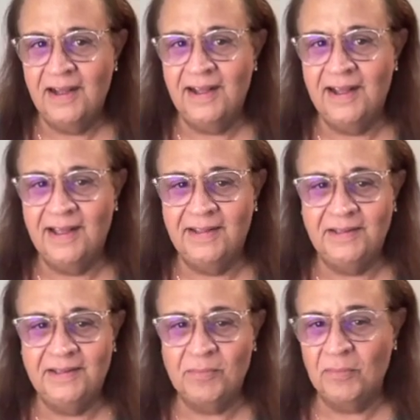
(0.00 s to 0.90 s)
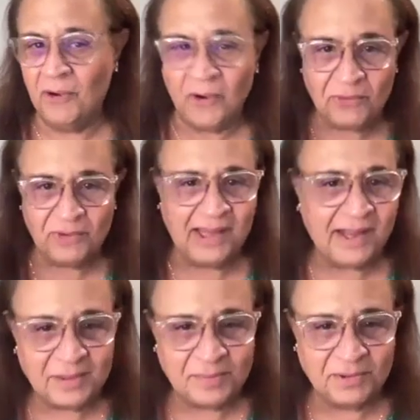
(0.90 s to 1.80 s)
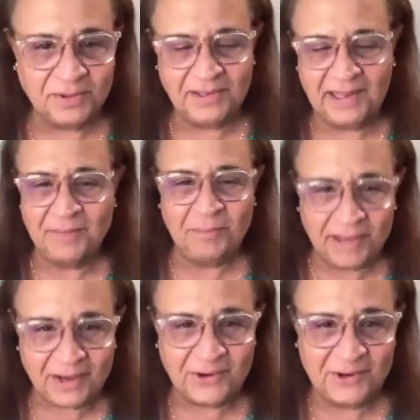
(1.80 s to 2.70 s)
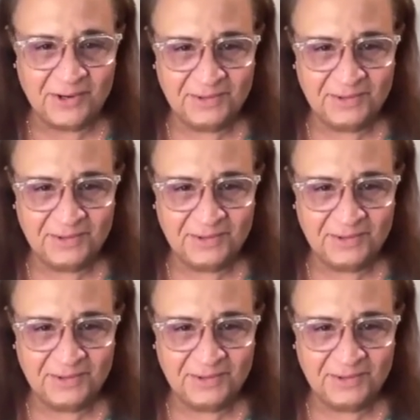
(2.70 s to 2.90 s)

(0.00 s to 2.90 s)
and more reliable and better.